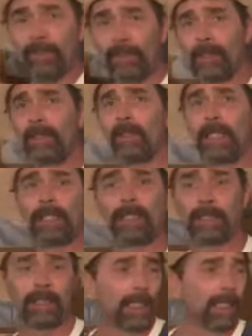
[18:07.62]
for the
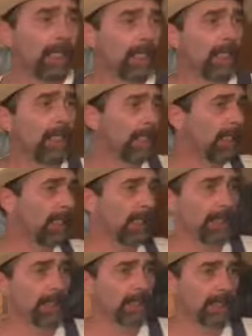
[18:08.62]
greatest.
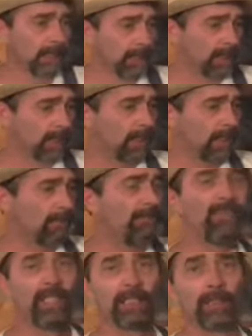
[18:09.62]
And this is a
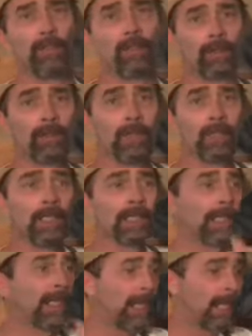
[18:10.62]
physical
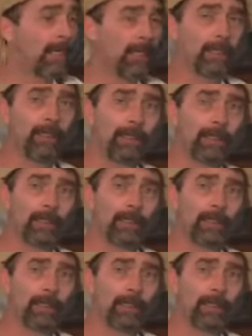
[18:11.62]
care.